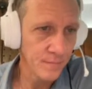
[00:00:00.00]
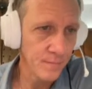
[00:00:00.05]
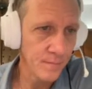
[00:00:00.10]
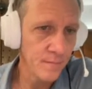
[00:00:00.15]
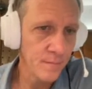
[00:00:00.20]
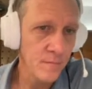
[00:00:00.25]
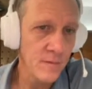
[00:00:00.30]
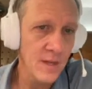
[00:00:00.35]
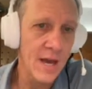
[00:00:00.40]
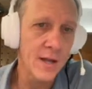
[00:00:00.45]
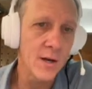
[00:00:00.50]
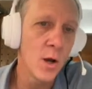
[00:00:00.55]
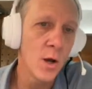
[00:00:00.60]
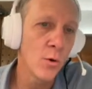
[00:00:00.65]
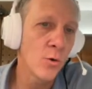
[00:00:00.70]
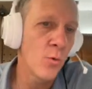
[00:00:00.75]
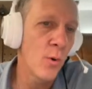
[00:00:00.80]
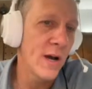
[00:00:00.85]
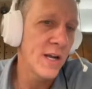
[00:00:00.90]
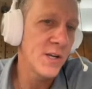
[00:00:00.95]
Yeah, no
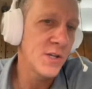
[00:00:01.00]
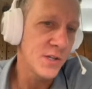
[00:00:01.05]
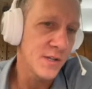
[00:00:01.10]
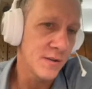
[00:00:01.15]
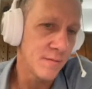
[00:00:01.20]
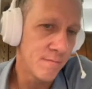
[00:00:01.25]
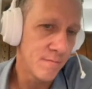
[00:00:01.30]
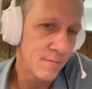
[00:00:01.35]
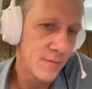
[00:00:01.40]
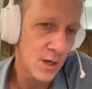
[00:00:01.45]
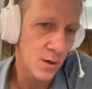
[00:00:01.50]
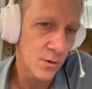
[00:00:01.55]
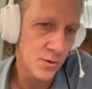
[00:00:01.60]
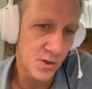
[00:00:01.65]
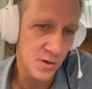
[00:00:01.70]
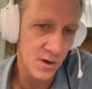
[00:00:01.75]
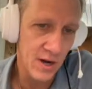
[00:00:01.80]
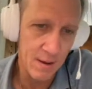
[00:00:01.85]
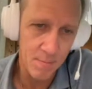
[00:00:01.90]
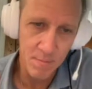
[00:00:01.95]
question. The
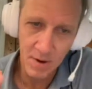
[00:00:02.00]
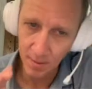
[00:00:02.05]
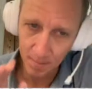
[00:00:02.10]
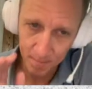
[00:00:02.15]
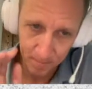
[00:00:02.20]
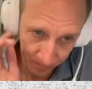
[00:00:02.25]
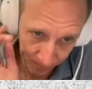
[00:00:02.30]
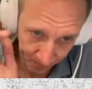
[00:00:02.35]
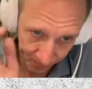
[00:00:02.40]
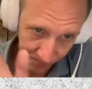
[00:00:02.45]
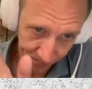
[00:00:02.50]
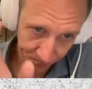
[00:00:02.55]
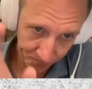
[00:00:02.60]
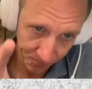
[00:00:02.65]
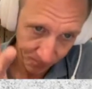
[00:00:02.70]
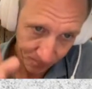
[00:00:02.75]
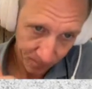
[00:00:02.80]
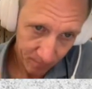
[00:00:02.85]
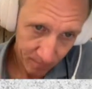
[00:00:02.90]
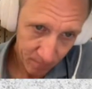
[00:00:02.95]
Ozone Nightmare
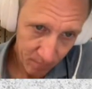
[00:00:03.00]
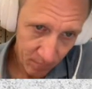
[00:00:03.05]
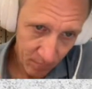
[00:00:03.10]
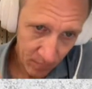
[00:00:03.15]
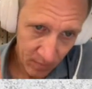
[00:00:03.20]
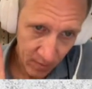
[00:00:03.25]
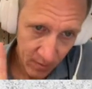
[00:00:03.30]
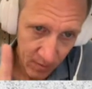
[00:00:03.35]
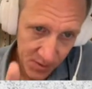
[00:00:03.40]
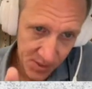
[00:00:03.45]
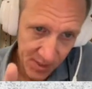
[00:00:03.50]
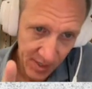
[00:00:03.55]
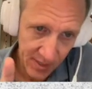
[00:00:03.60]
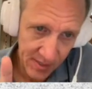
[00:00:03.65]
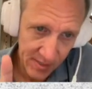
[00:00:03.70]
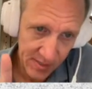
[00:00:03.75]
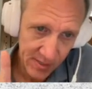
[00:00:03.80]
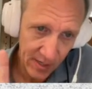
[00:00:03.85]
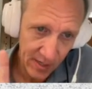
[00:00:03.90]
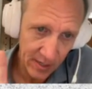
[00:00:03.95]

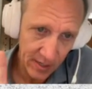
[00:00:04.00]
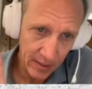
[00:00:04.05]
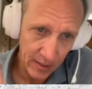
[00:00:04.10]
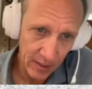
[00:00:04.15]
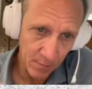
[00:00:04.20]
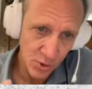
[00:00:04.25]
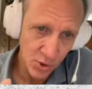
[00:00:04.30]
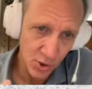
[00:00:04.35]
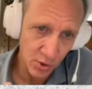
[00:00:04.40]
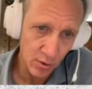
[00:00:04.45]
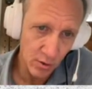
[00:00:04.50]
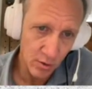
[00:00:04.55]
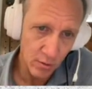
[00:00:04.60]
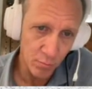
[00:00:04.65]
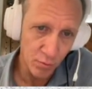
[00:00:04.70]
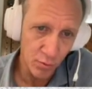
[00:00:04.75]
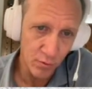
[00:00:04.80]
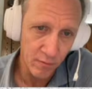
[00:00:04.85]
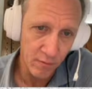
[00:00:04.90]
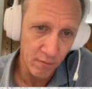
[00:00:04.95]
says, I'm sure it'll
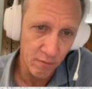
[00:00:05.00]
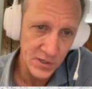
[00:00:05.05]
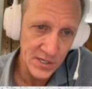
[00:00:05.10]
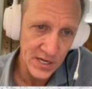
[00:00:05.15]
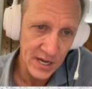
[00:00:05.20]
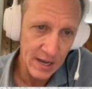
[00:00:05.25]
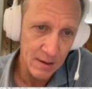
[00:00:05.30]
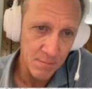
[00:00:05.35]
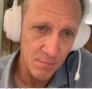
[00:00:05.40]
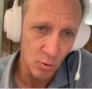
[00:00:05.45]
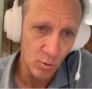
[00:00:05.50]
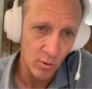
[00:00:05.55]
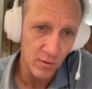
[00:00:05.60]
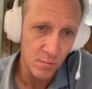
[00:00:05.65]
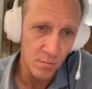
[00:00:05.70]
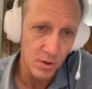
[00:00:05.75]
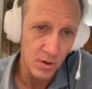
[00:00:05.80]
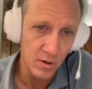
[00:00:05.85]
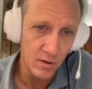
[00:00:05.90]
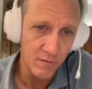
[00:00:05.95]
improve over time, but we're in the
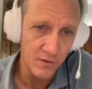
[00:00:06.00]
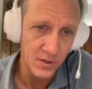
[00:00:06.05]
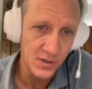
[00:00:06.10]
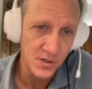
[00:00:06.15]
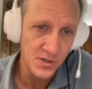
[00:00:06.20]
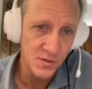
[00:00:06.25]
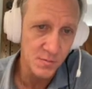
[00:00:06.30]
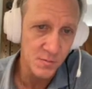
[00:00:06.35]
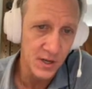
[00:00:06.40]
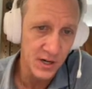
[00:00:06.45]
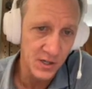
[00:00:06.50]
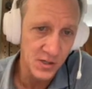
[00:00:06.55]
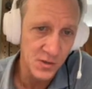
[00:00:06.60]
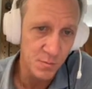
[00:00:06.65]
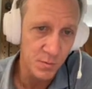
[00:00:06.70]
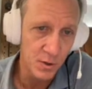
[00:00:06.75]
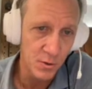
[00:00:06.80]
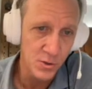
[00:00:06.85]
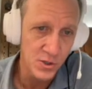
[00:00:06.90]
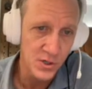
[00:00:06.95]
middle of an
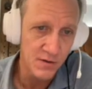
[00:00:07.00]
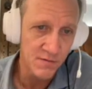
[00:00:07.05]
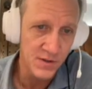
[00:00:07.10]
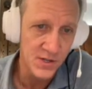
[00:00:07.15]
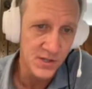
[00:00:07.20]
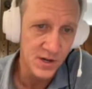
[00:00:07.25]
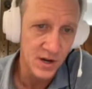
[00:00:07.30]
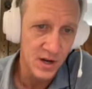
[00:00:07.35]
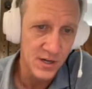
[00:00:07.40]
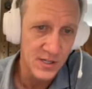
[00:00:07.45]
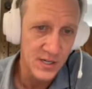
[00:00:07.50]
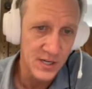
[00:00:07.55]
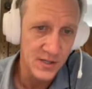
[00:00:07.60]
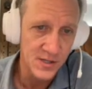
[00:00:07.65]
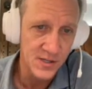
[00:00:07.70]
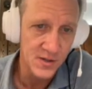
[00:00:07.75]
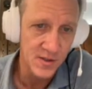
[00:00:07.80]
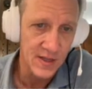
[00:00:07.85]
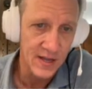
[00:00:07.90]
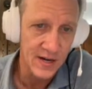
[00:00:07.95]
explosion of this content,
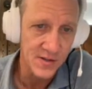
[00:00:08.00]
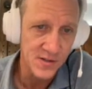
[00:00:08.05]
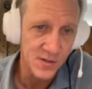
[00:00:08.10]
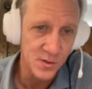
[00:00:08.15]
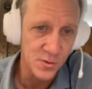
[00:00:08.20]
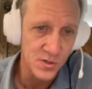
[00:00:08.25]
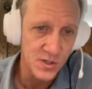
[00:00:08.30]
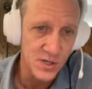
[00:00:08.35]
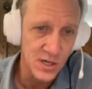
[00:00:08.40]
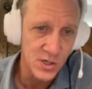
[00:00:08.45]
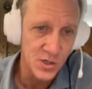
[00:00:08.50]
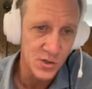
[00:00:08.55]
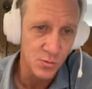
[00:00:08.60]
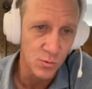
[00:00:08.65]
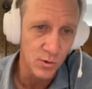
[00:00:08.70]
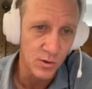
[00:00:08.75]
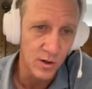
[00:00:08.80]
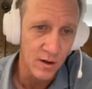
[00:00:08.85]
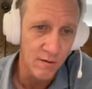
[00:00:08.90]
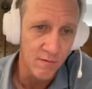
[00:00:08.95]
so that association
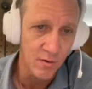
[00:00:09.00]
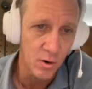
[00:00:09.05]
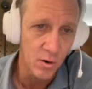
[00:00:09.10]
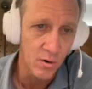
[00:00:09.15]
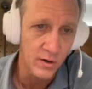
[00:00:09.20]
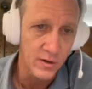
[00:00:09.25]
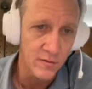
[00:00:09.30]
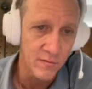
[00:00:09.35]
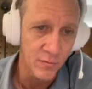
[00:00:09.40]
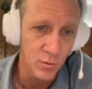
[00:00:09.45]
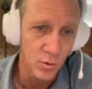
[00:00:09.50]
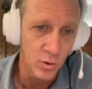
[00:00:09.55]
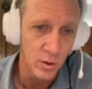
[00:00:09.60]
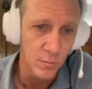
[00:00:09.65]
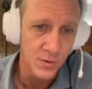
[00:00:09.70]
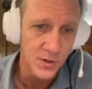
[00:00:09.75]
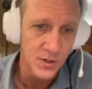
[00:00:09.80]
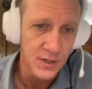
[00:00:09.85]
will have already formed.